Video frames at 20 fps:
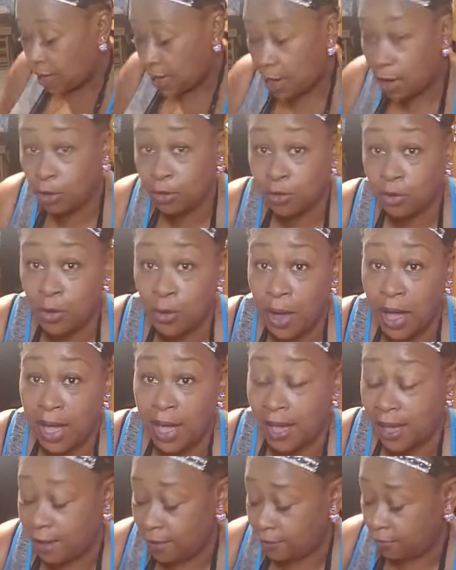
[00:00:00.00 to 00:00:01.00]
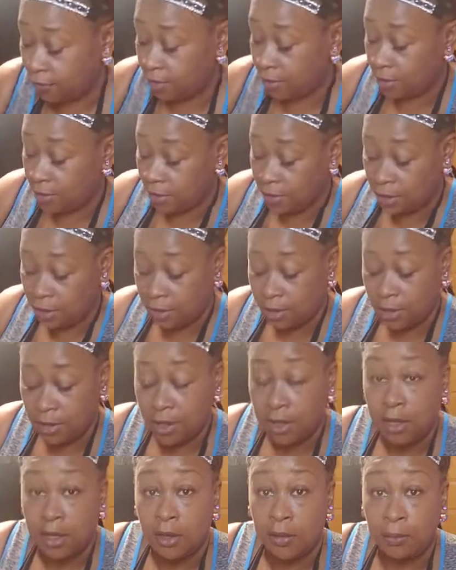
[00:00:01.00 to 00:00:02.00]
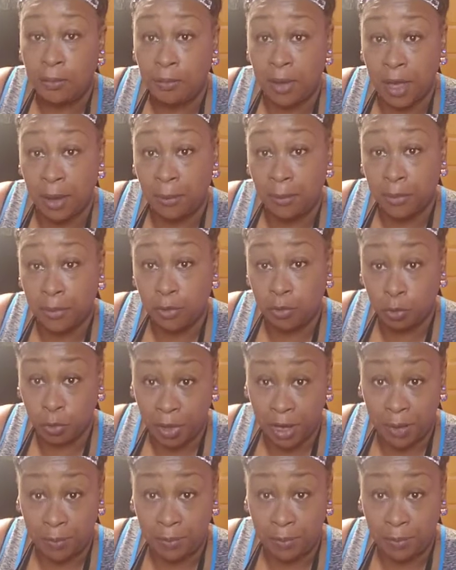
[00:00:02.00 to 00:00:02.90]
I also have peppers,